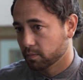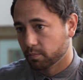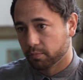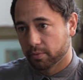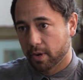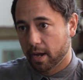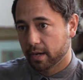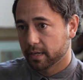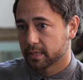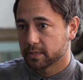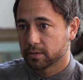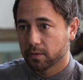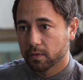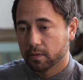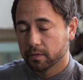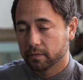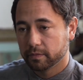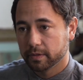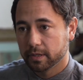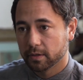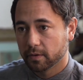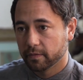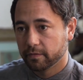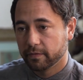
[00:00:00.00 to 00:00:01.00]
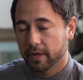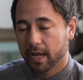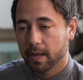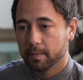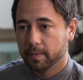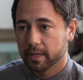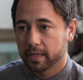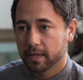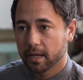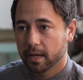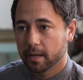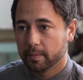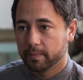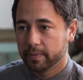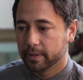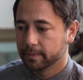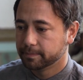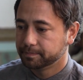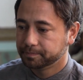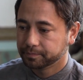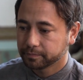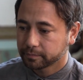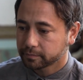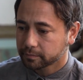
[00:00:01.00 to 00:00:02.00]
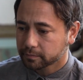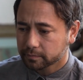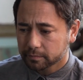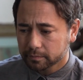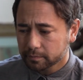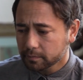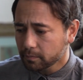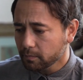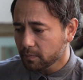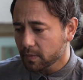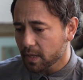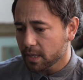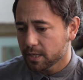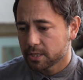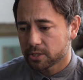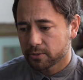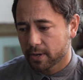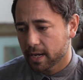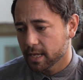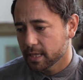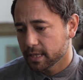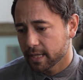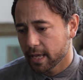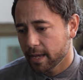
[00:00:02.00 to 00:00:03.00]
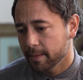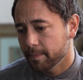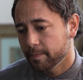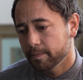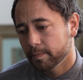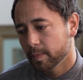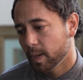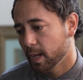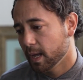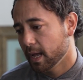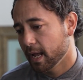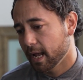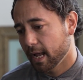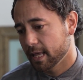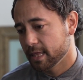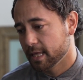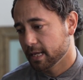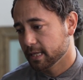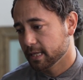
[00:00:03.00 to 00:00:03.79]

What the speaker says: brought his whole family up, and train them, and